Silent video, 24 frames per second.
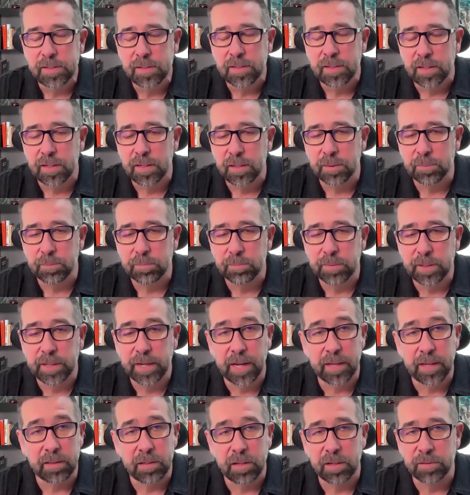And
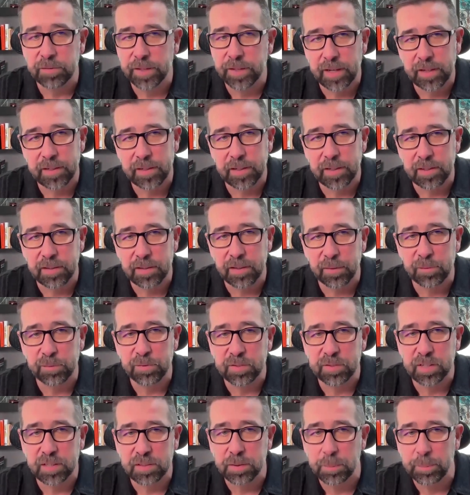I love that. I love
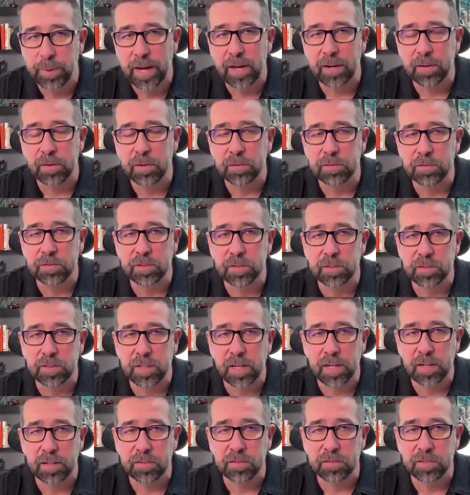seeing the patterns and
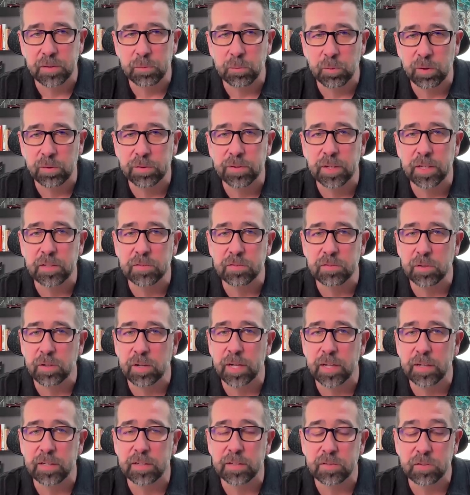kind of seeing where things are
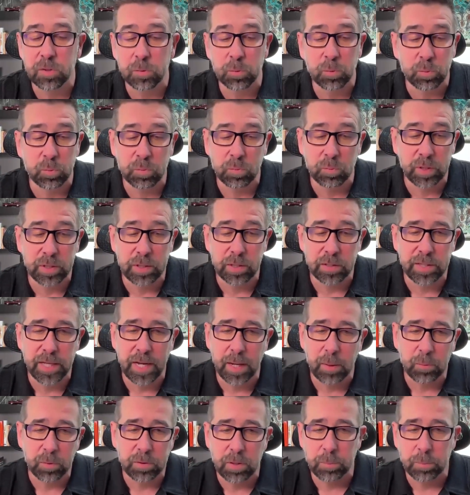headed. So we did
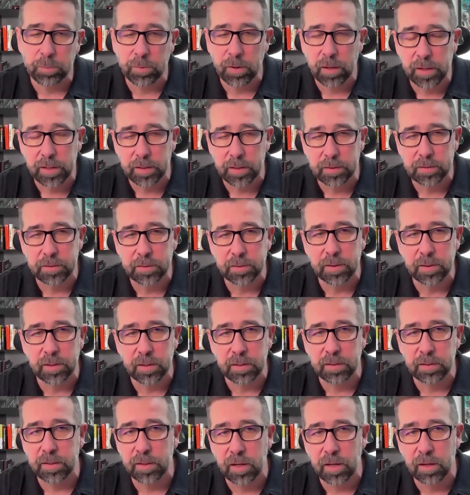that with our product
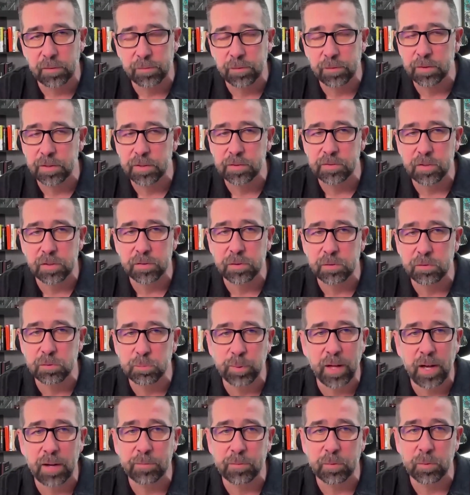offerings on those
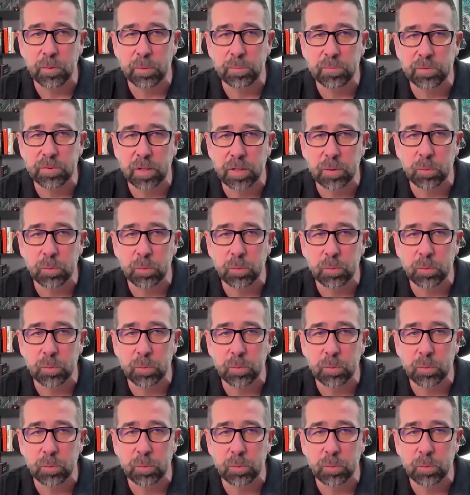platforms.